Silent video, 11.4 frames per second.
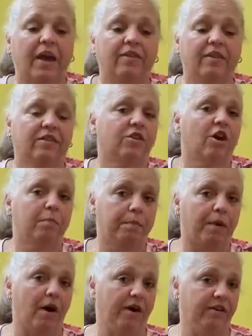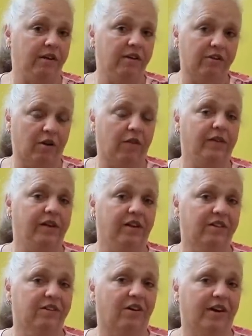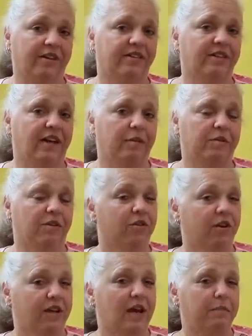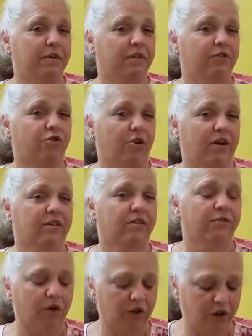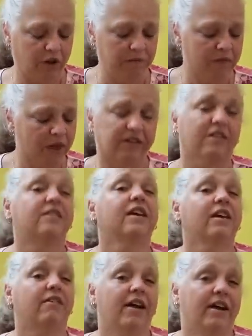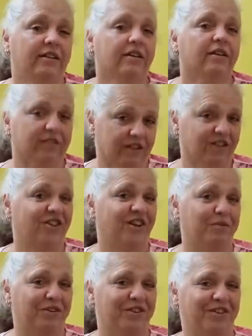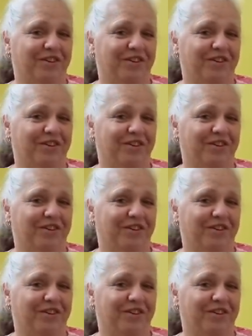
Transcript: and there's no bindings on the inside seams. I've got a couple of tricks for you. So stick around, I'll show you what to